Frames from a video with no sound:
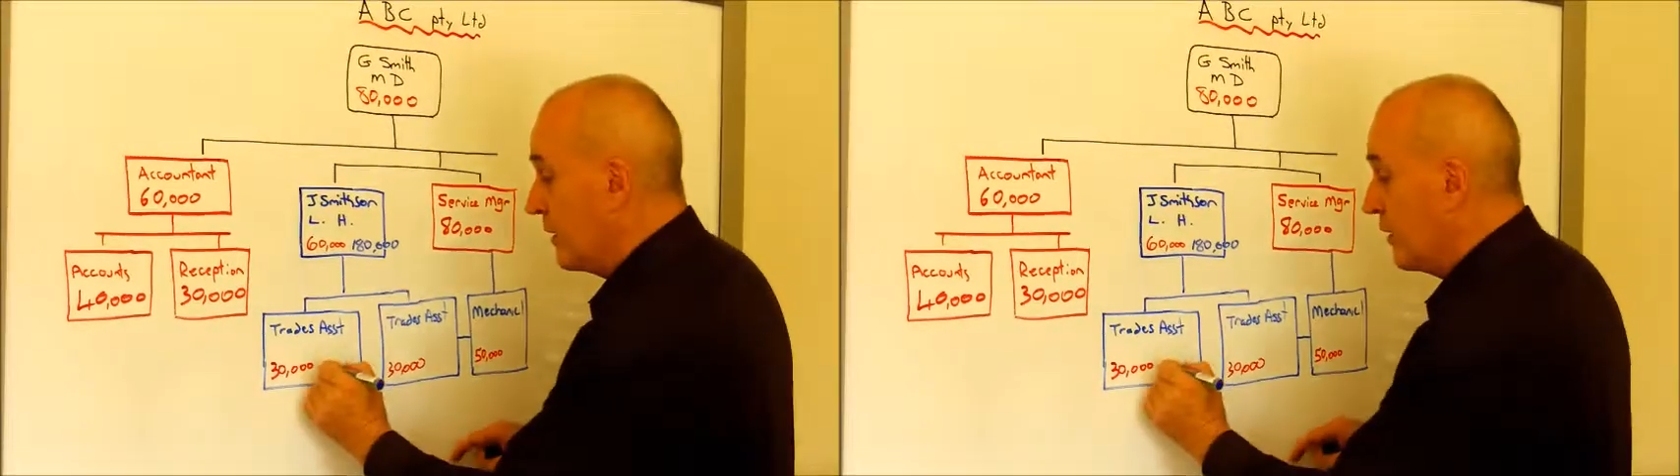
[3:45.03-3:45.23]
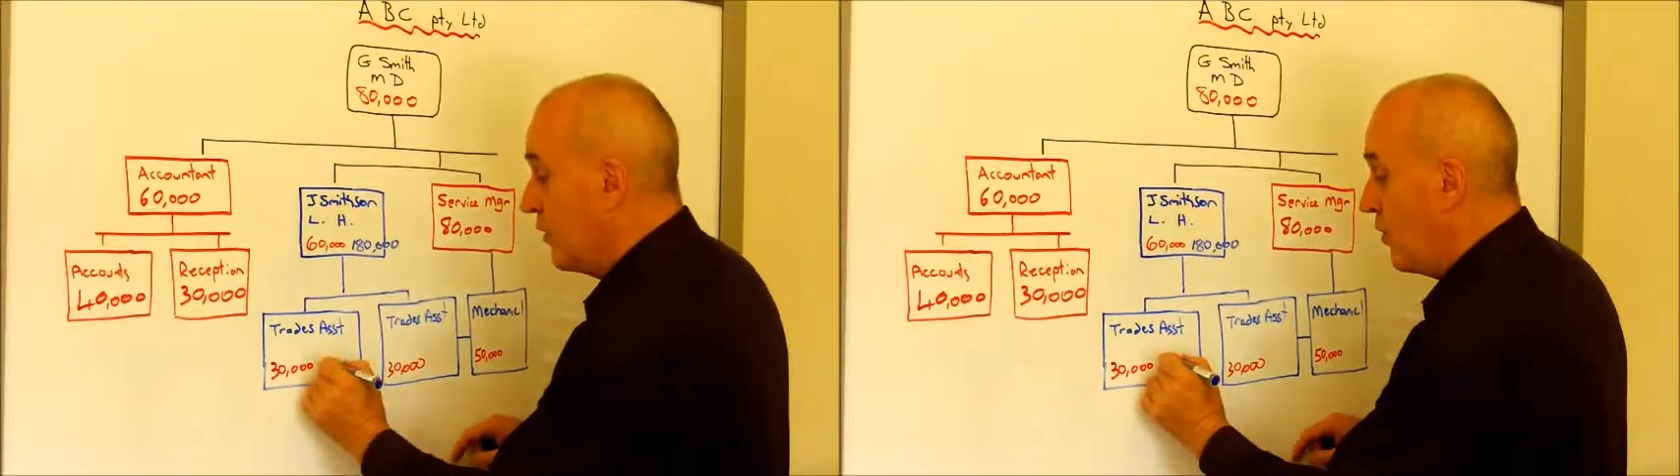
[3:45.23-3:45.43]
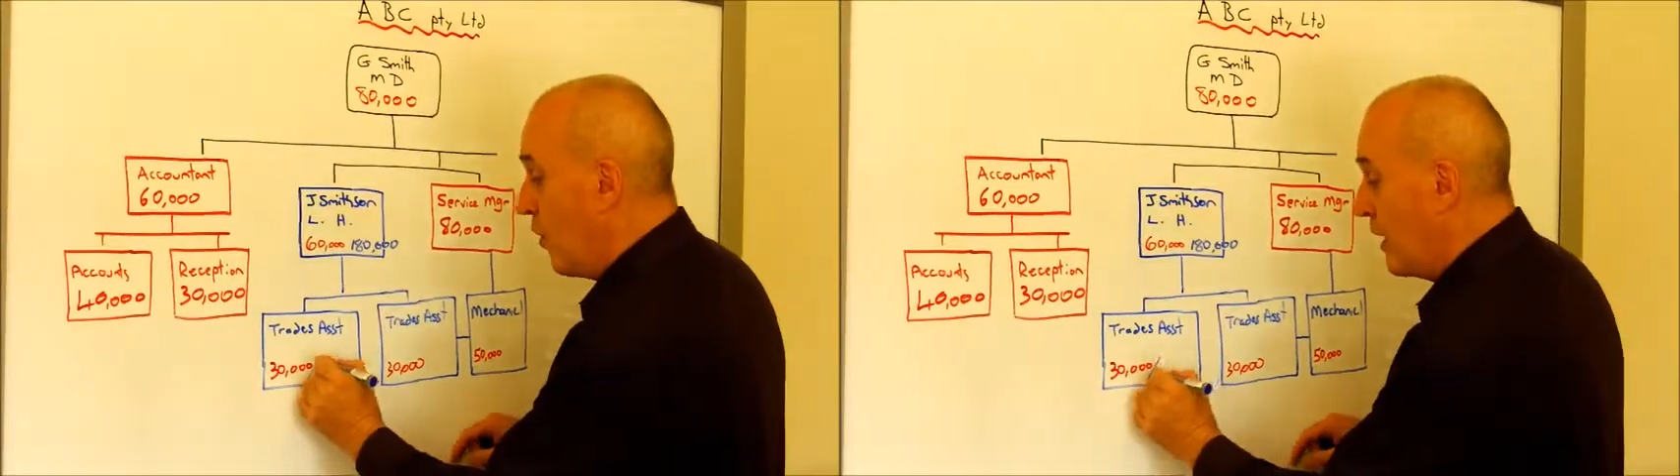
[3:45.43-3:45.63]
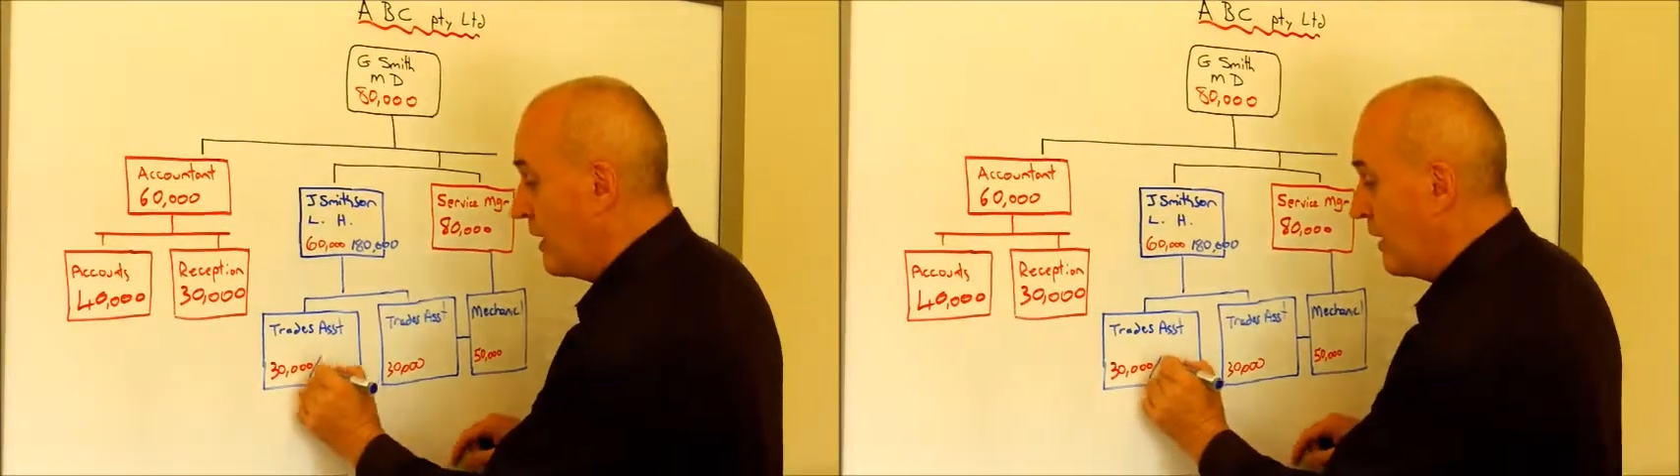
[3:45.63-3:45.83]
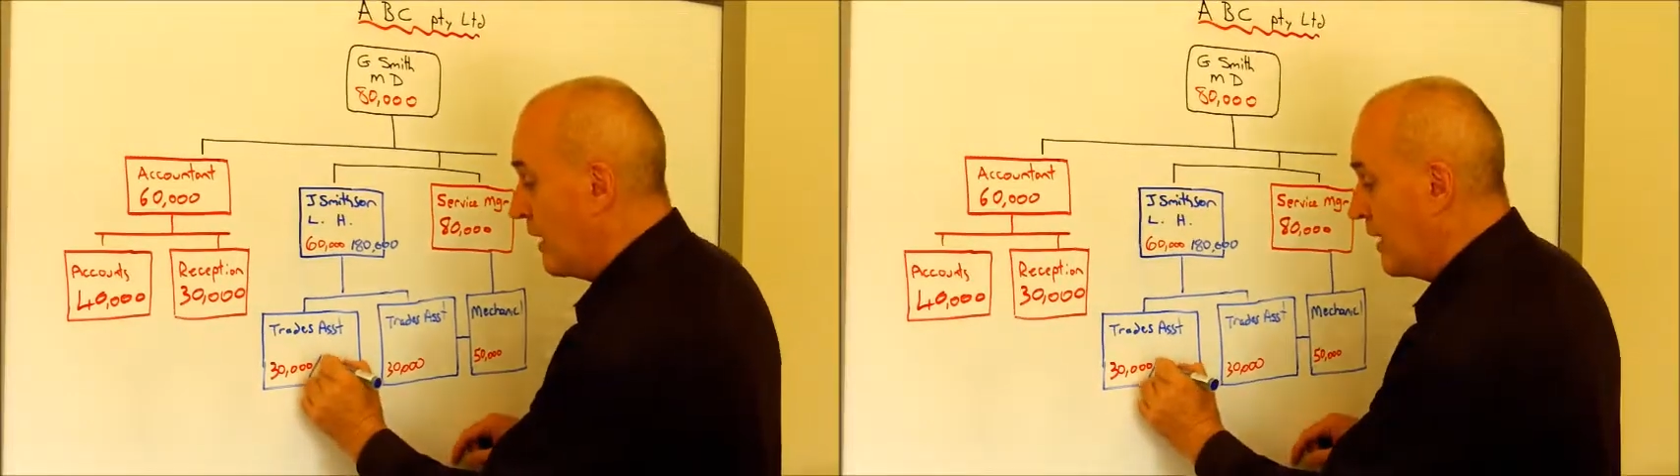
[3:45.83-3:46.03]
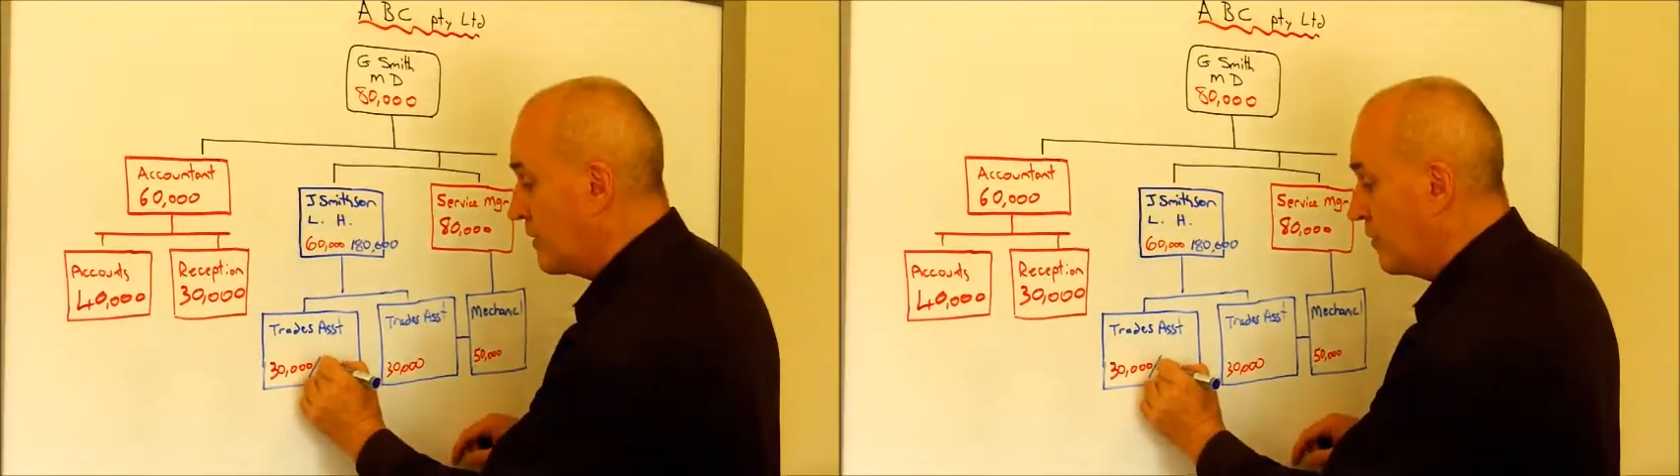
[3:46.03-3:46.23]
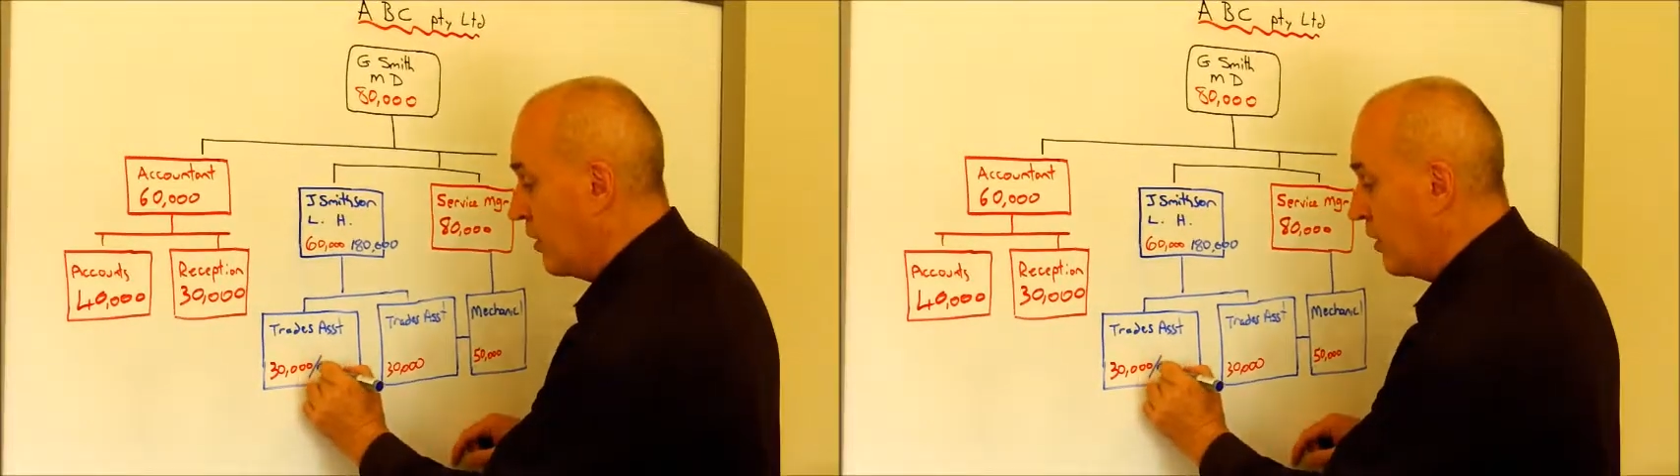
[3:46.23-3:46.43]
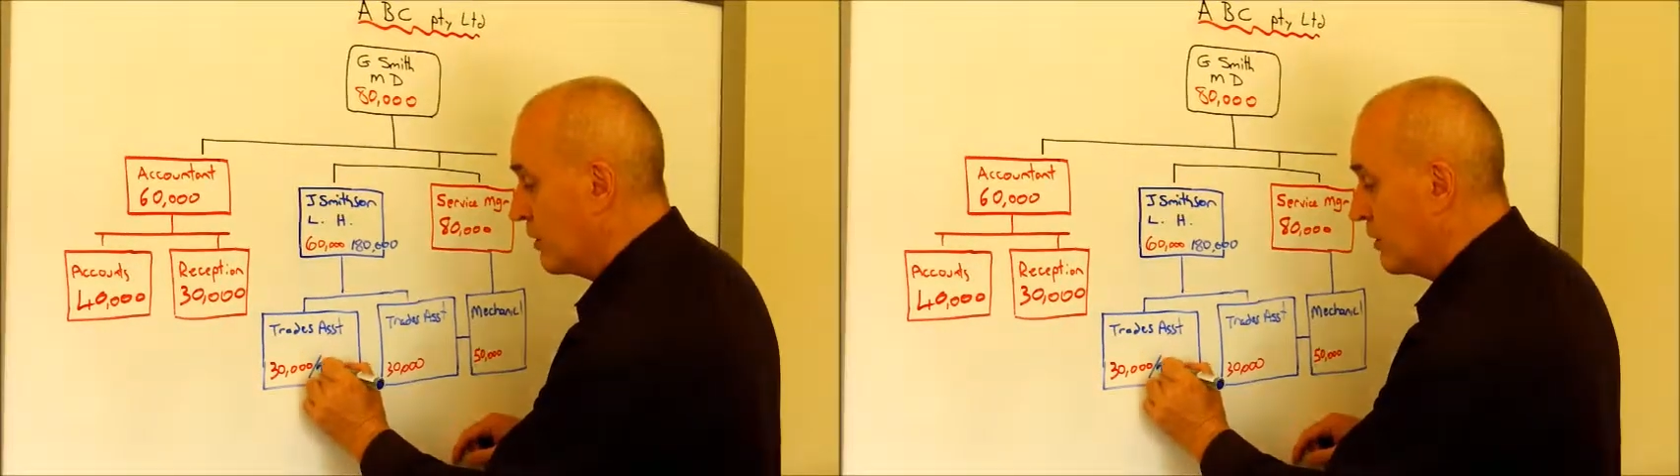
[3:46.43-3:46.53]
$90,000.